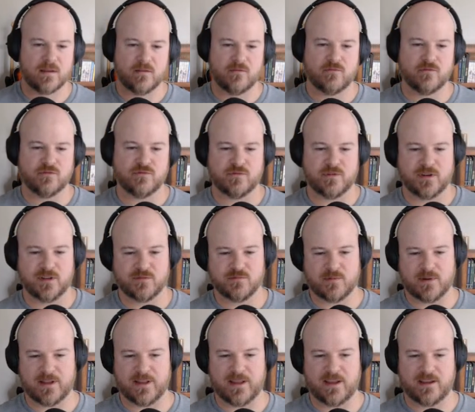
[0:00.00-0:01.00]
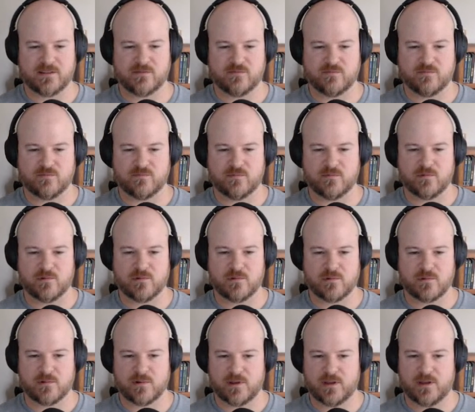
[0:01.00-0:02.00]
which was what, hex
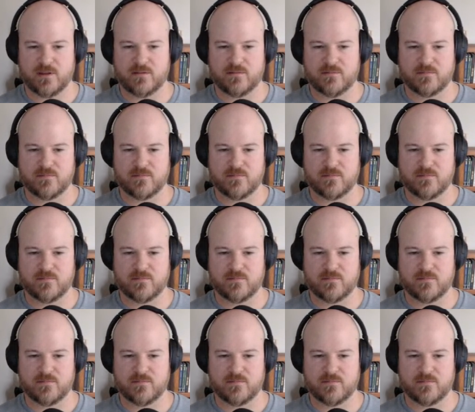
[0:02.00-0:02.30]
14?